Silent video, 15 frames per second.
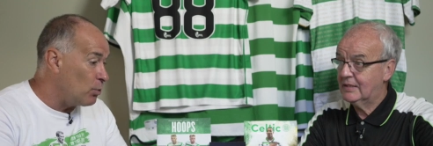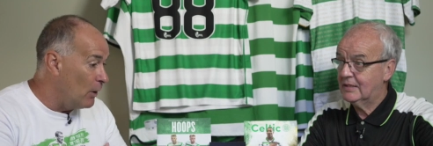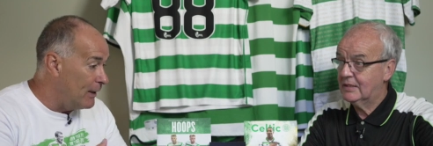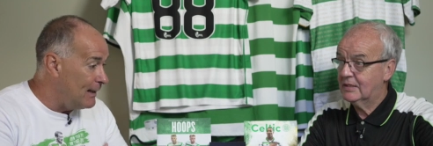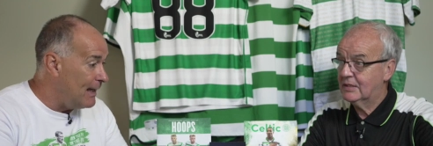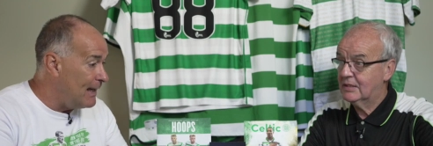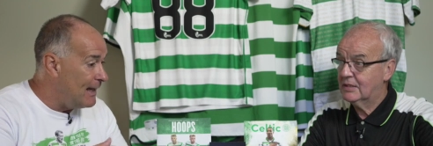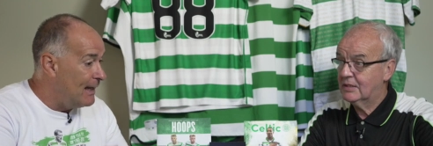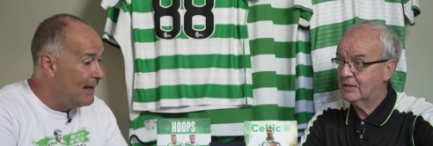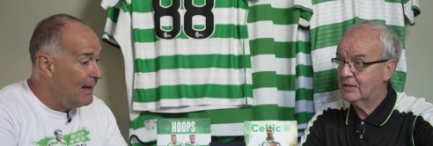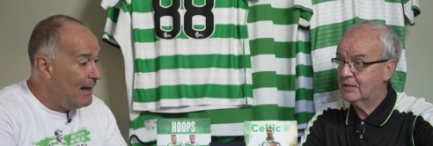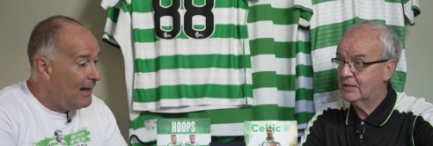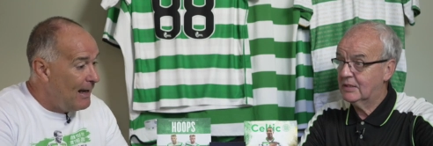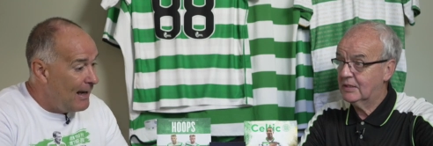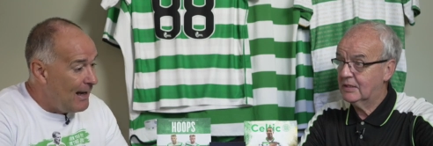Speaker 1: one to
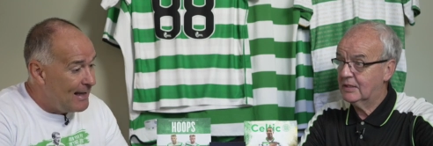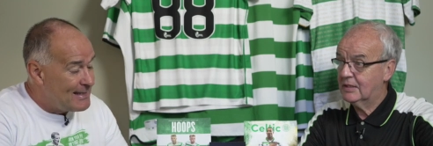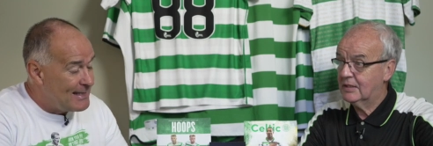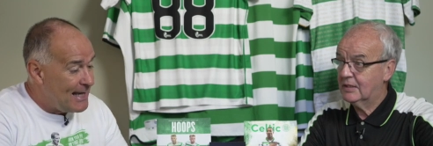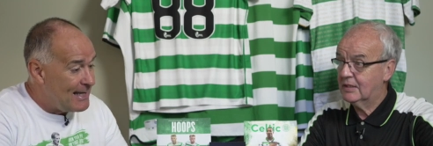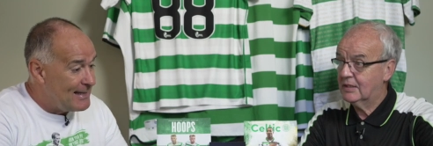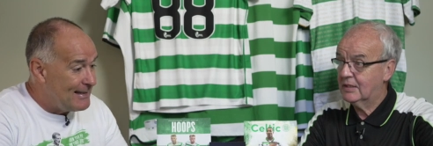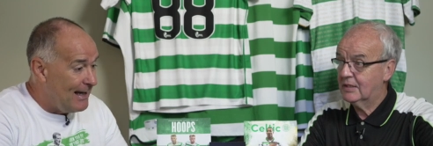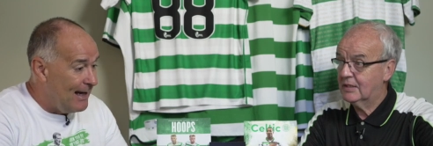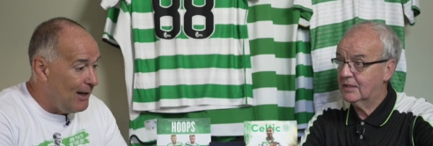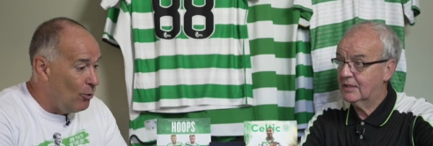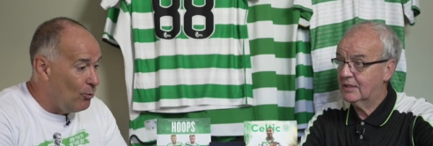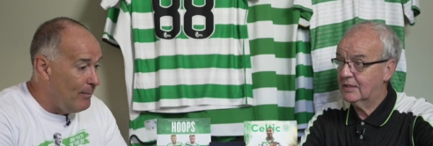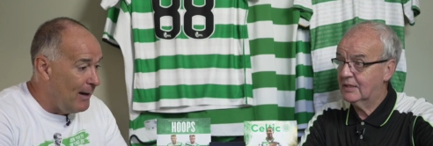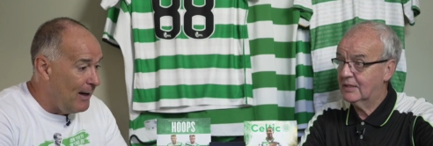AZ
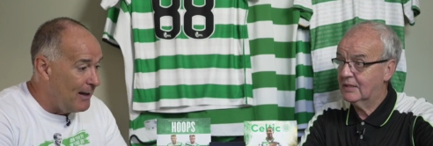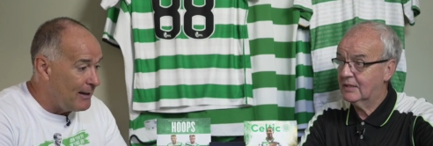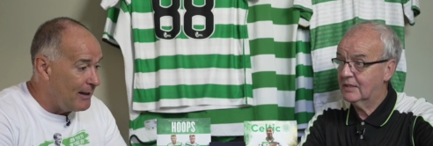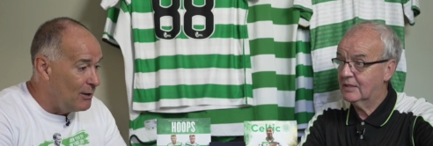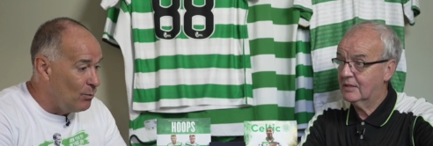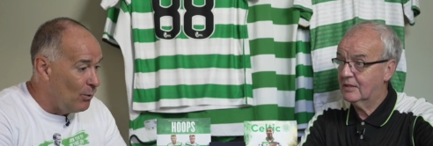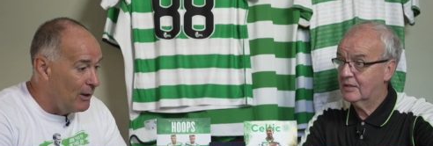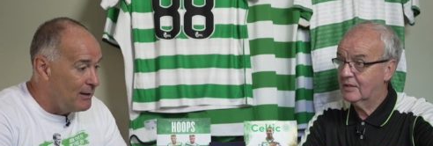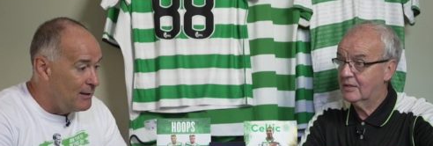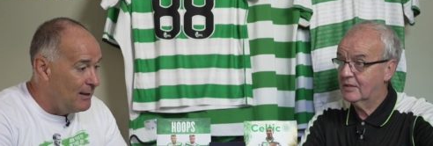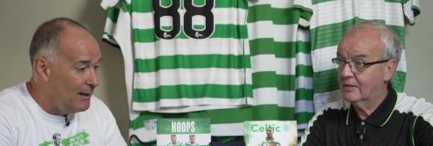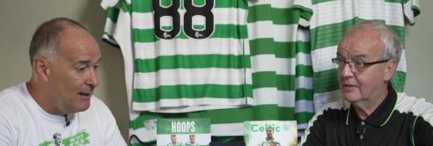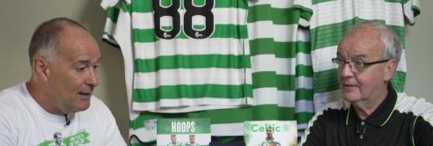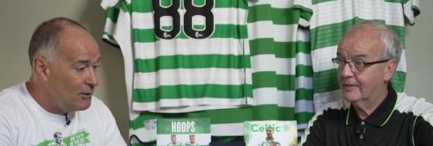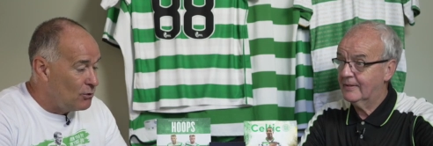Alkmaar and one
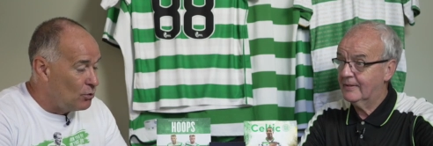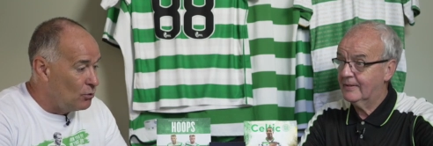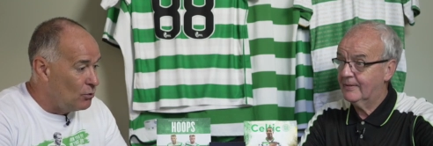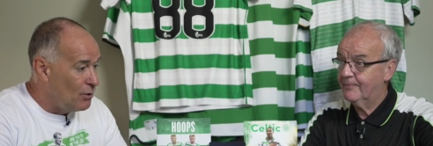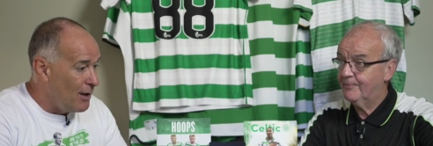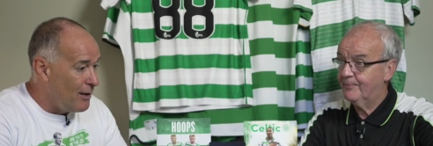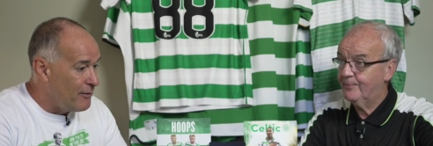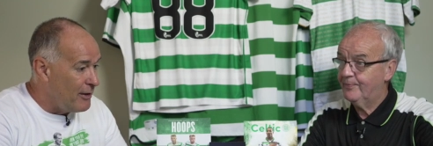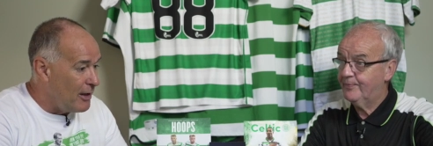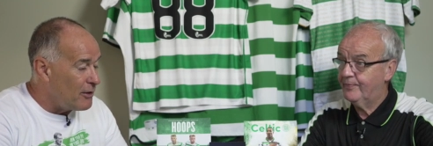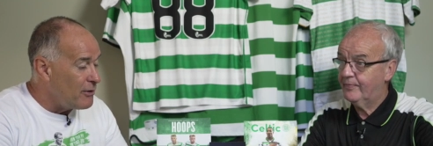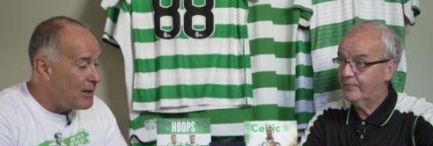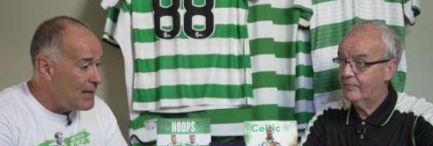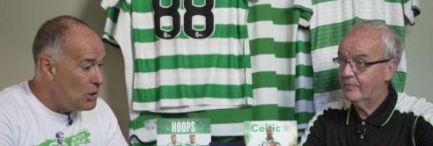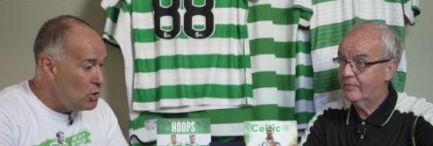to the
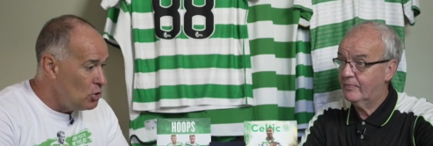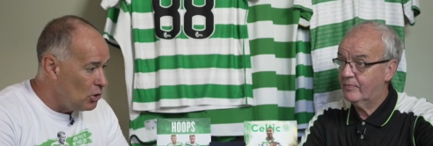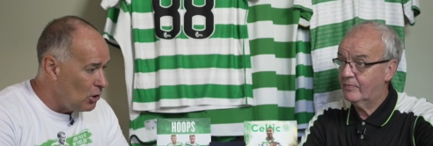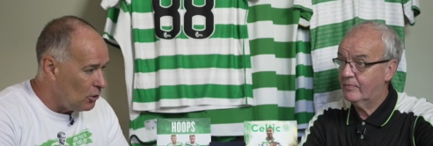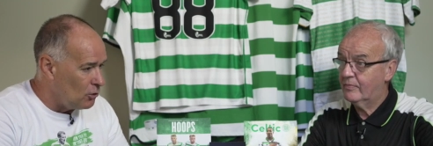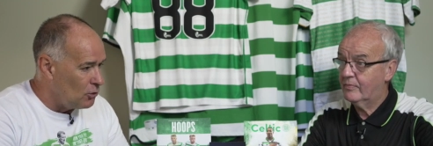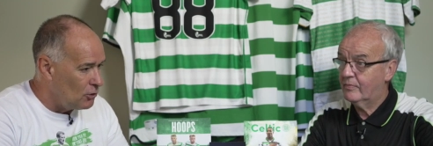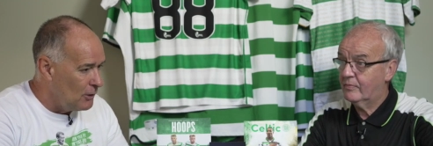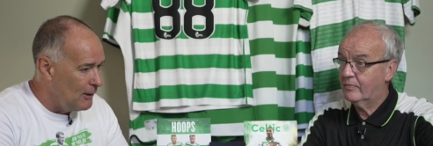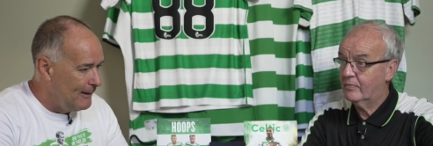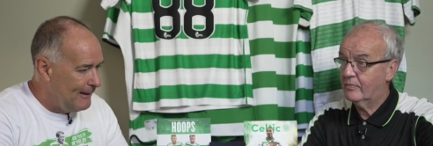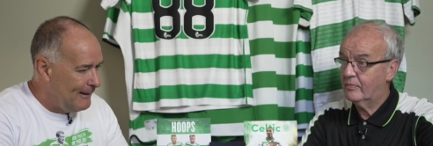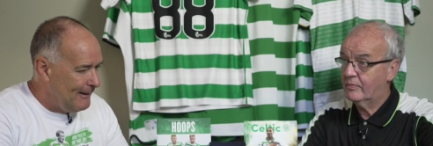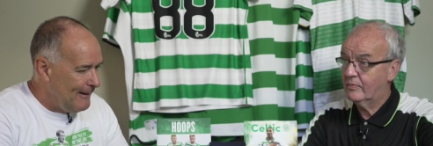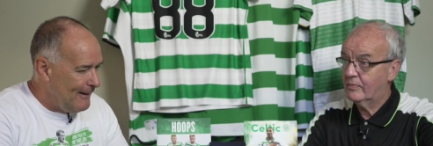Rangers.
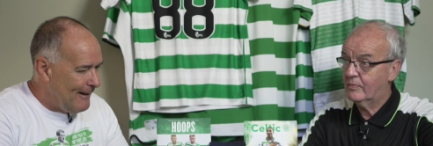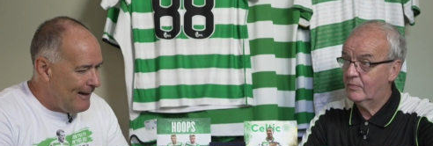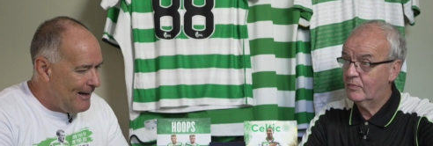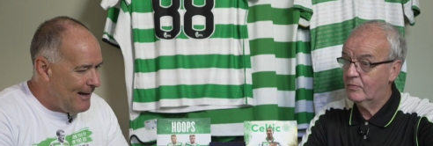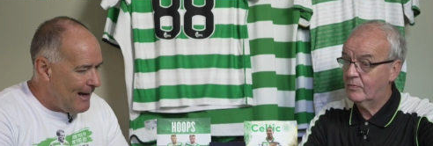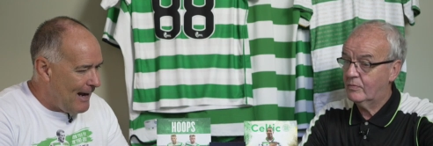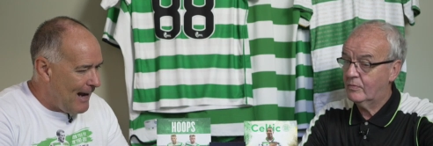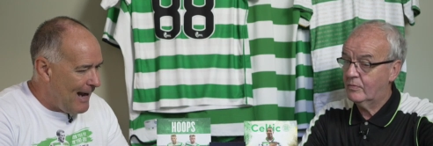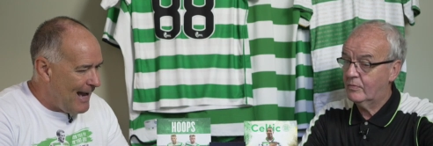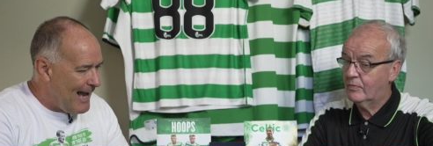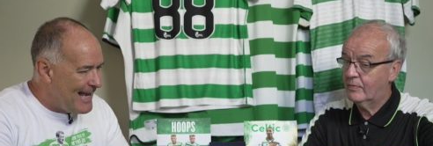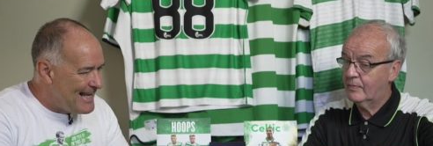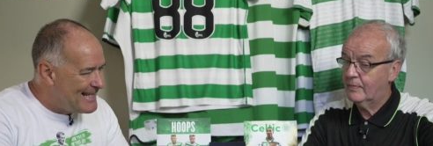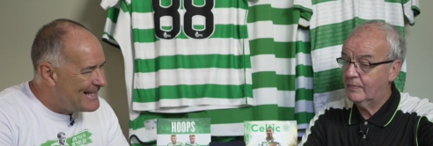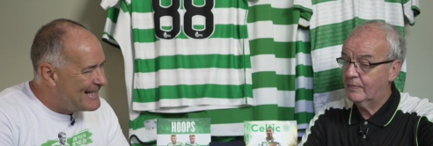
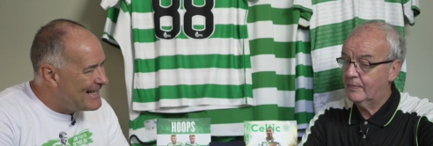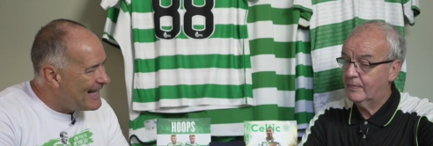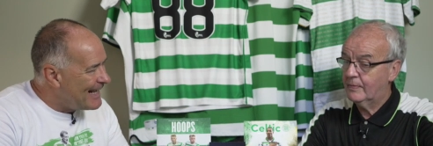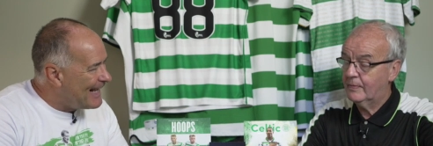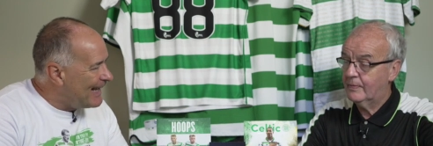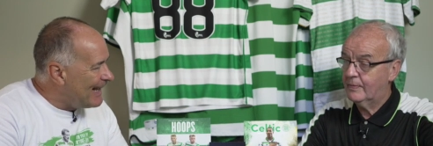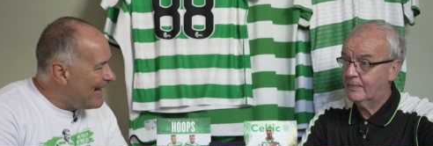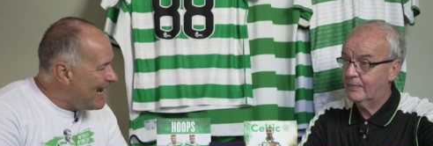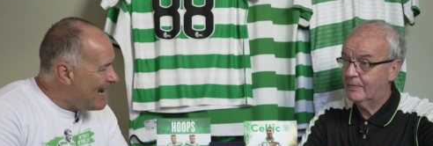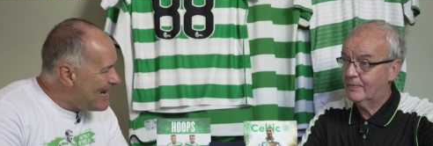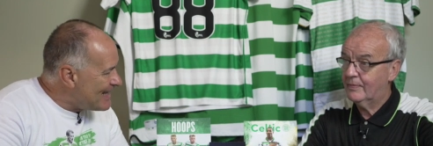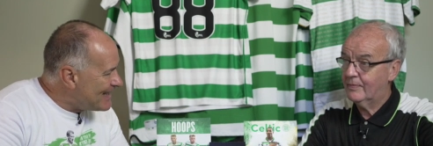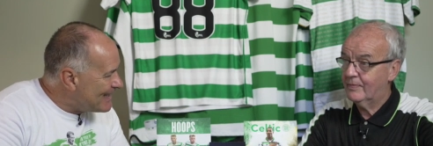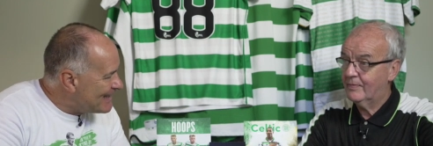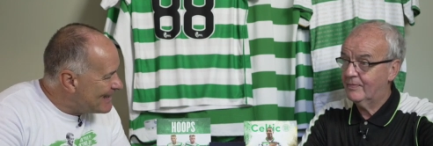Is the
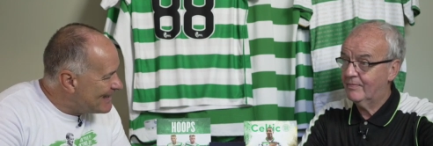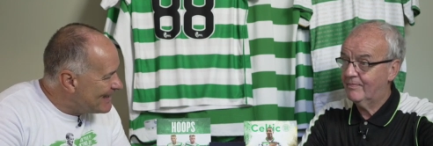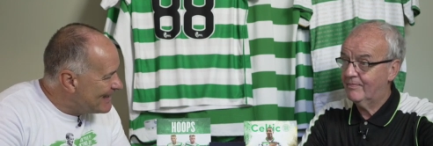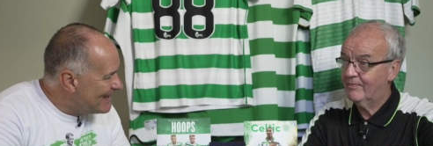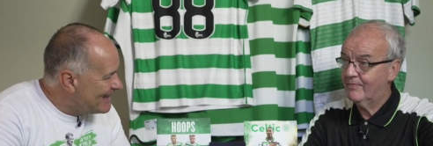glass